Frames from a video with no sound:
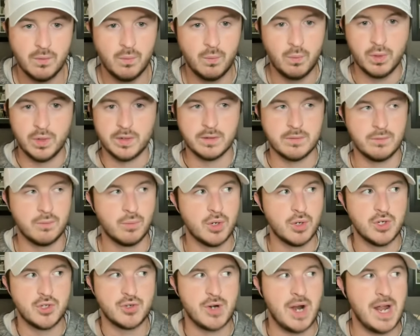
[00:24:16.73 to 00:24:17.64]
we're
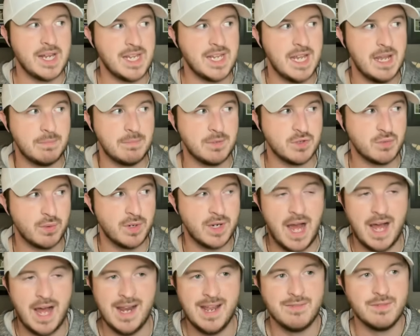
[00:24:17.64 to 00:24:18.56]
a dry campus, we're
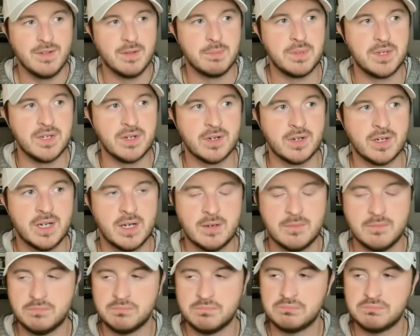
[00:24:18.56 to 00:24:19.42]
not having beer here,